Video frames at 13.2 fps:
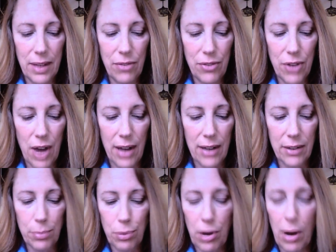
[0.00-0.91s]
not
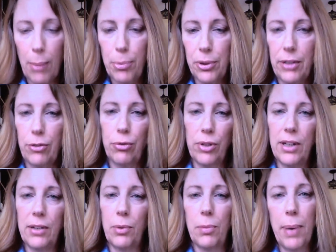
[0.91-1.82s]
properly
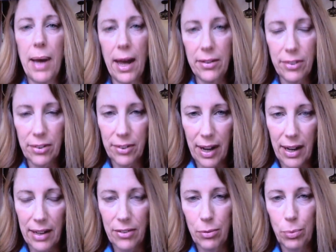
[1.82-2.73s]
treated with
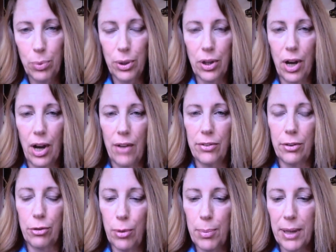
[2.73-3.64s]
pesticides, will cause a
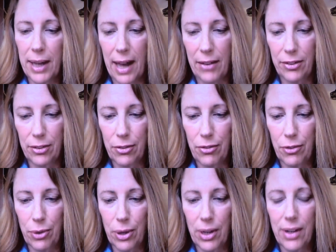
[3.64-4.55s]
tripping hazard
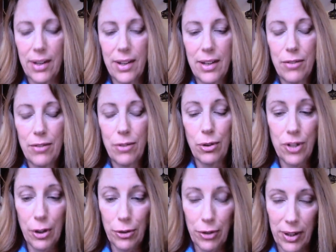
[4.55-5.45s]
for
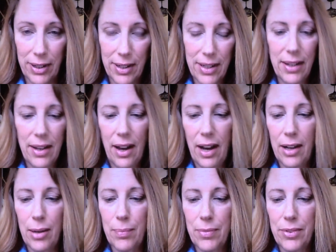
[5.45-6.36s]
children.
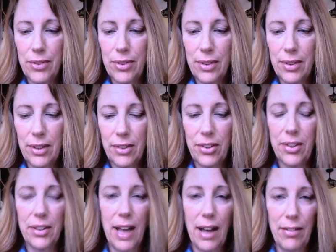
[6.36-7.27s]
This is
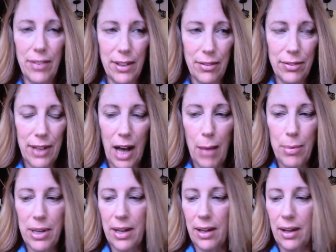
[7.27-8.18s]
the level of
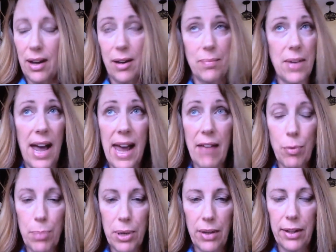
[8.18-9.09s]
lobbying. I have
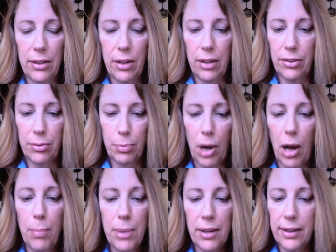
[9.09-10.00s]
a
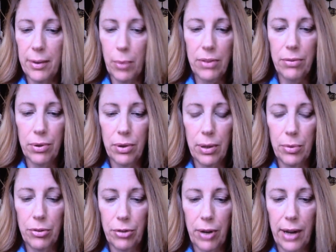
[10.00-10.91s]
small bill that went through
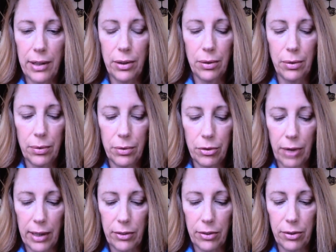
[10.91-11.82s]
that was
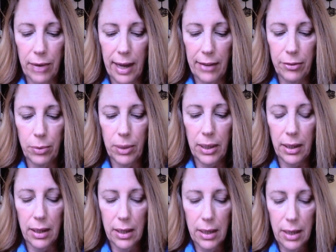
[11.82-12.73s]
trying to last week